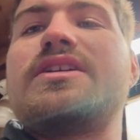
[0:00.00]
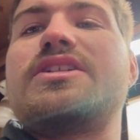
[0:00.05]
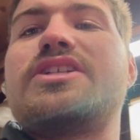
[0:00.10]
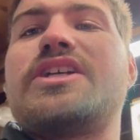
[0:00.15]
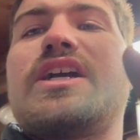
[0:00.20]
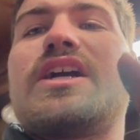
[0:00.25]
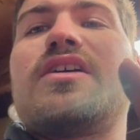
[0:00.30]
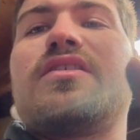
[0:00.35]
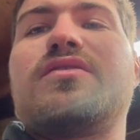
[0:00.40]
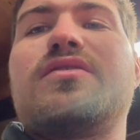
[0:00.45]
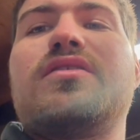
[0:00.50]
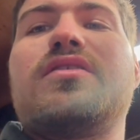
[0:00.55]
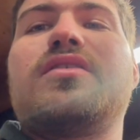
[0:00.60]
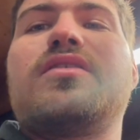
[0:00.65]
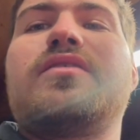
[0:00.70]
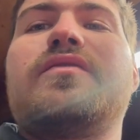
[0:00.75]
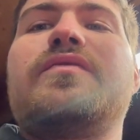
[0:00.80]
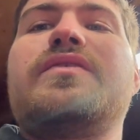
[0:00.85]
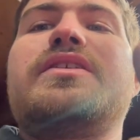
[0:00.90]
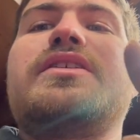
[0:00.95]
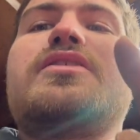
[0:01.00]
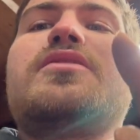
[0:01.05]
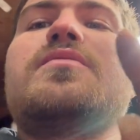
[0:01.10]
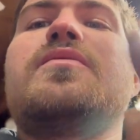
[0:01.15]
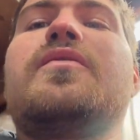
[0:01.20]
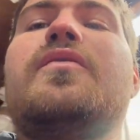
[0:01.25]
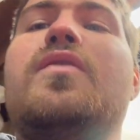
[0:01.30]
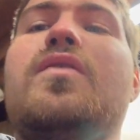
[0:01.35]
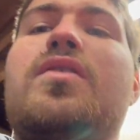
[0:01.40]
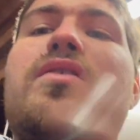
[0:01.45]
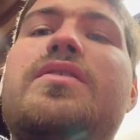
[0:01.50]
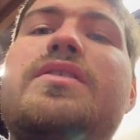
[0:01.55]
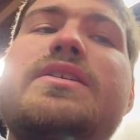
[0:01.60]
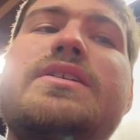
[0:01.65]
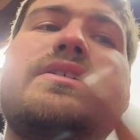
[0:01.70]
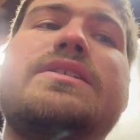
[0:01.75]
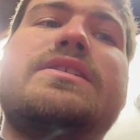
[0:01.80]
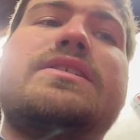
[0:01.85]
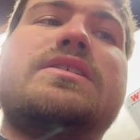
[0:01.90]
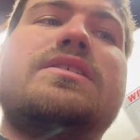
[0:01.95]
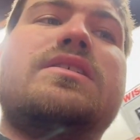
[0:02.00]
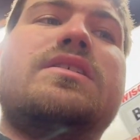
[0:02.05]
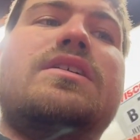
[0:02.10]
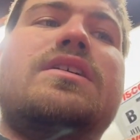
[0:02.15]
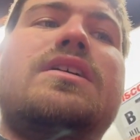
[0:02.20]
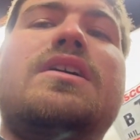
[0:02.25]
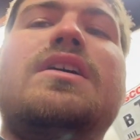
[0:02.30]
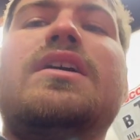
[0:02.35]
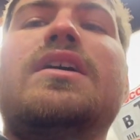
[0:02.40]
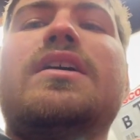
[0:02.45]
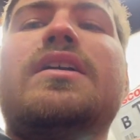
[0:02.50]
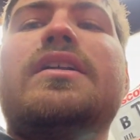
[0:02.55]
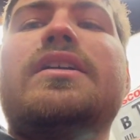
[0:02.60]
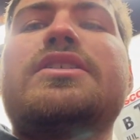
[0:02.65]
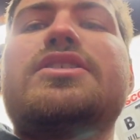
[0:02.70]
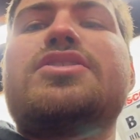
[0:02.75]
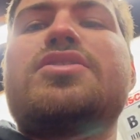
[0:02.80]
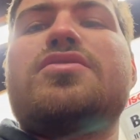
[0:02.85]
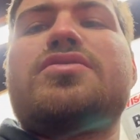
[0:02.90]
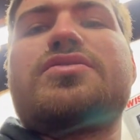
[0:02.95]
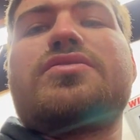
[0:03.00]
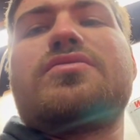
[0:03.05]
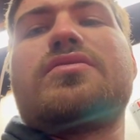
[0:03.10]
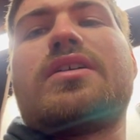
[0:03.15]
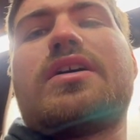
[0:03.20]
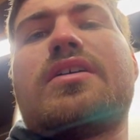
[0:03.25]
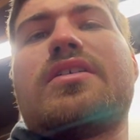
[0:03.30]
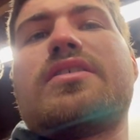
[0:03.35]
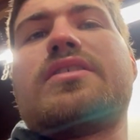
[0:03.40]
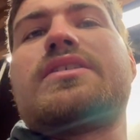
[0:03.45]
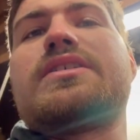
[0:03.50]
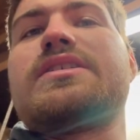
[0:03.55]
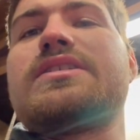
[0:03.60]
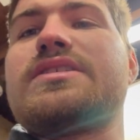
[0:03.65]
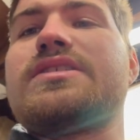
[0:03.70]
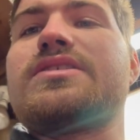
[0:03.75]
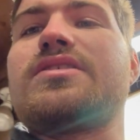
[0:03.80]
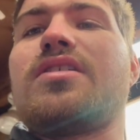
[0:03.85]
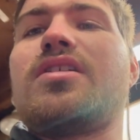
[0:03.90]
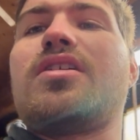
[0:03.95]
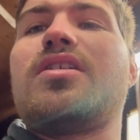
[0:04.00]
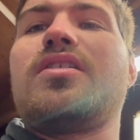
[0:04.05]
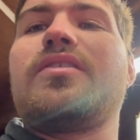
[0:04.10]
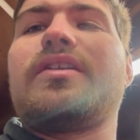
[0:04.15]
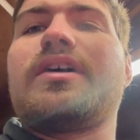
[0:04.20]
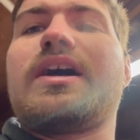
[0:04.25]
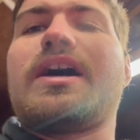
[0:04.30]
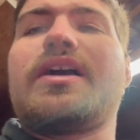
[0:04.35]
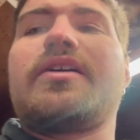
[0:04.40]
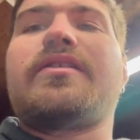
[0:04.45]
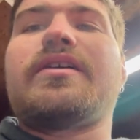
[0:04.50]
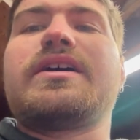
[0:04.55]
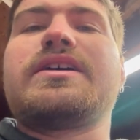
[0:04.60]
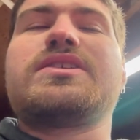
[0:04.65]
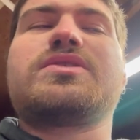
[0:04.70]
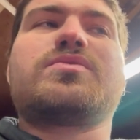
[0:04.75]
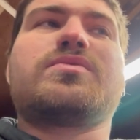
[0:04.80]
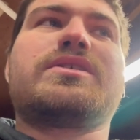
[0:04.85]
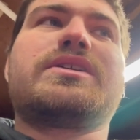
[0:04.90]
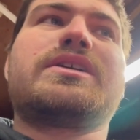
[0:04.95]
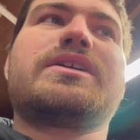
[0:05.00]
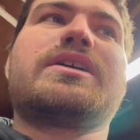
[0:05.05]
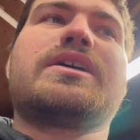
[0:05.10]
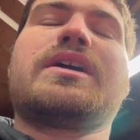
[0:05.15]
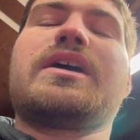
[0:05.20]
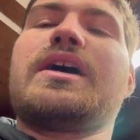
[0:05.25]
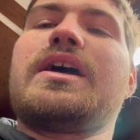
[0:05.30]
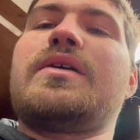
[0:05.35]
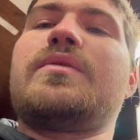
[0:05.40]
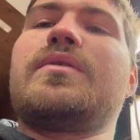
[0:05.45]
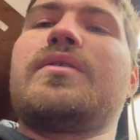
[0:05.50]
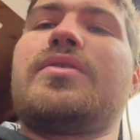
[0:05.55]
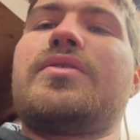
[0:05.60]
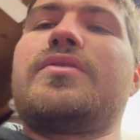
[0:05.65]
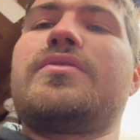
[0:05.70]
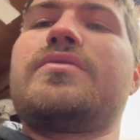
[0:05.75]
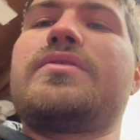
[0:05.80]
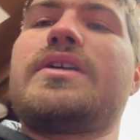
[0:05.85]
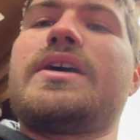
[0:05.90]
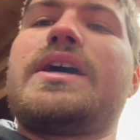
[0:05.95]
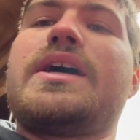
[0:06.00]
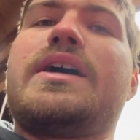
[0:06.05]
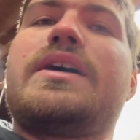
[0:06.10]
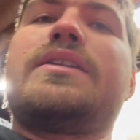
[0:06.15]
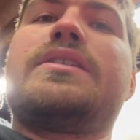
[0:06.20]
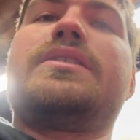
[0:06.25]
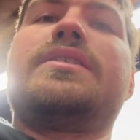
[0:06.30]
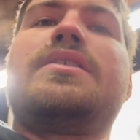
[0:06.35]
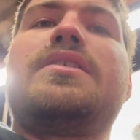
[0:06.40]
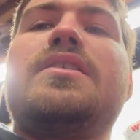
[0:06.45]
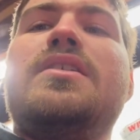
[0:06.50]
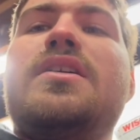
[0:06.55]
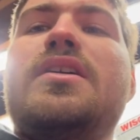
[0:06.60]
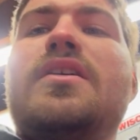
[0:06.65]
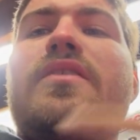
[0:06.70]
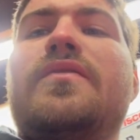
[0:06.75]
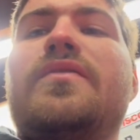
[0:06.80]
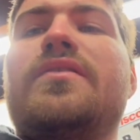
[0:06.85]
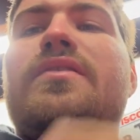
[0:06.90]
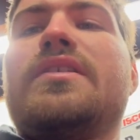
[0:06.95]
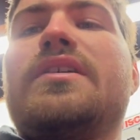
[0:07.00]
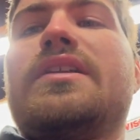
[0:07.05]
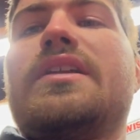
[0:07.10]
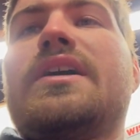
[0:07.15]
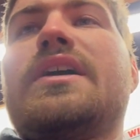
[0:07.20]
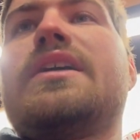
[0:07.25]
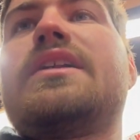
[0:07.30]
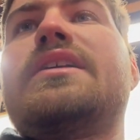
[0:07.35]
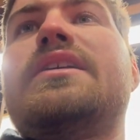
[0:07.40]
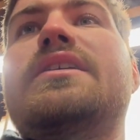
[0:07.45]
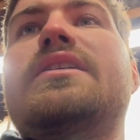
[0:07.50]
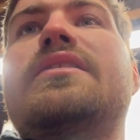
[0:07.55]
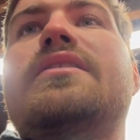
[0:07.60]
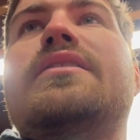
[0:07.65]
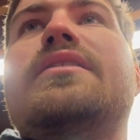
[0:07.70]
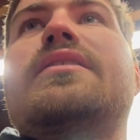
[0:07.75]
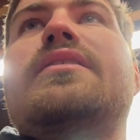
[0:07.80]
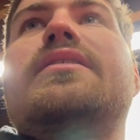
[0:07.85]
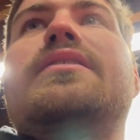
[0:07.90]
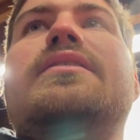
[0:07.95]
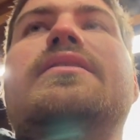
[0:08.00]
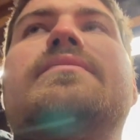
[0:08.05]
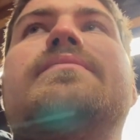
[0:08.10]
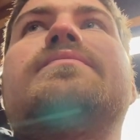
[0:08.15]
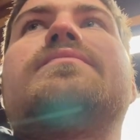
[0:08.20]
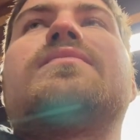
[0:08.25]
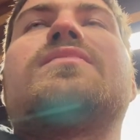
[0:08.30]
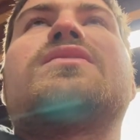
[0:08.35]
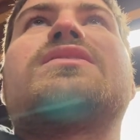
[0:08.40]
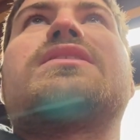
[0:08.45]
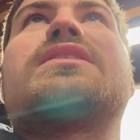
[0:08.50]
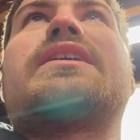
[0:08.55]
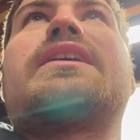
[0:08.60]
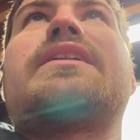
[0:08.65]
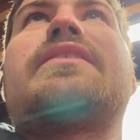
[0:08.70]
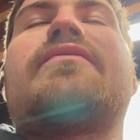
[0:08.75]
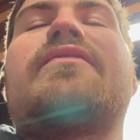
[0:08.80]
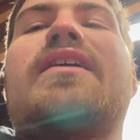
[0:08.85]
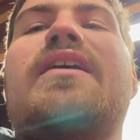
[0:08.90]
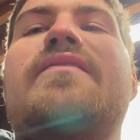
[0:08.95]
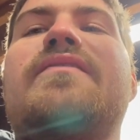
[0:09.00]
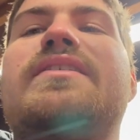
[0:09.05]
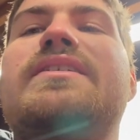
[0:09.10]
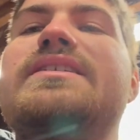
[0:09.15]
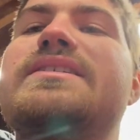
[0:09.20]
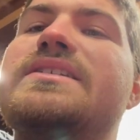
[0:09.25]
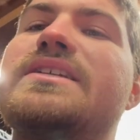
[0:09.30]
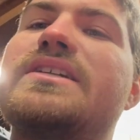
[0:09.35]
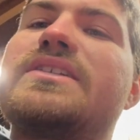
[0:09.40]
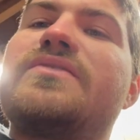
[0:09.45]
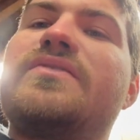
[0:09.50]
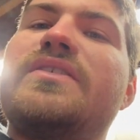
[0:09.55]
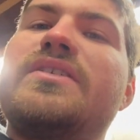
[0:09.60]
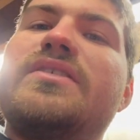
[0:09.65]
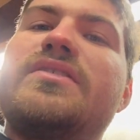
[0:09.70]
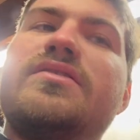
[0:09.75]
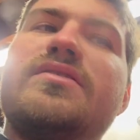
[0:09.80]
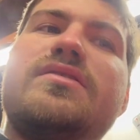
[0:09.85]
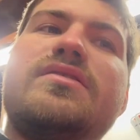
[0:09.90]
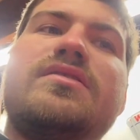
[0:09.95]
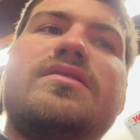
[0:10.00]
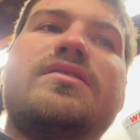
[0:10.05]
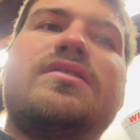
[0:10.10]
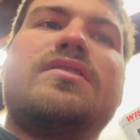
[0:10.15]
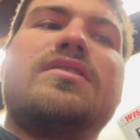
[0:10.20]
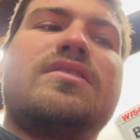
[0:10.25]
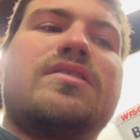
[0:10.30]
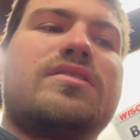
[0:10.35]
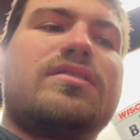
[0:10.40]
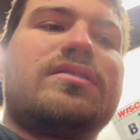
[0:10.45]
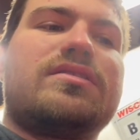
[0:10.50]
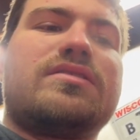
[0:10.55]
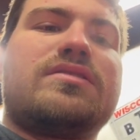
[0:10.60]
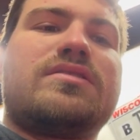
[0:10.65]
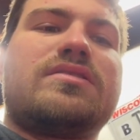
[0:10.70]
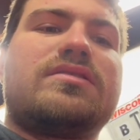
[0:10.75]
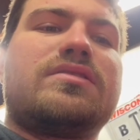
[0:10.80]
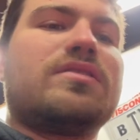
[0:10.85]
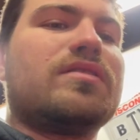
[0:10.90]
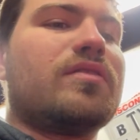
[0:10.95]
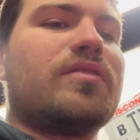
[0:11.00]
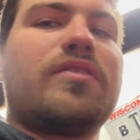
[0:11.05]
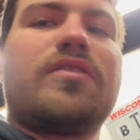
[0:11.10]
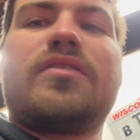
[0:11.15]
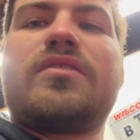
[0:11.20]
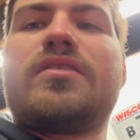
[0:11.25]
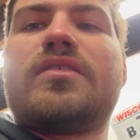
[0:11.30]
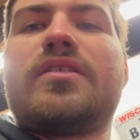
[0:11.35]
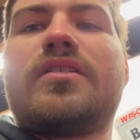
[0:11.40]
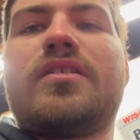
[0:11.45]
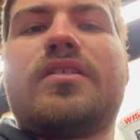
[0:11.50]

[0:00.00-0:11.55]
check out the video before this. It shows you how to install the high-rise wing. I went through that for the 95, 96 vehicle, because there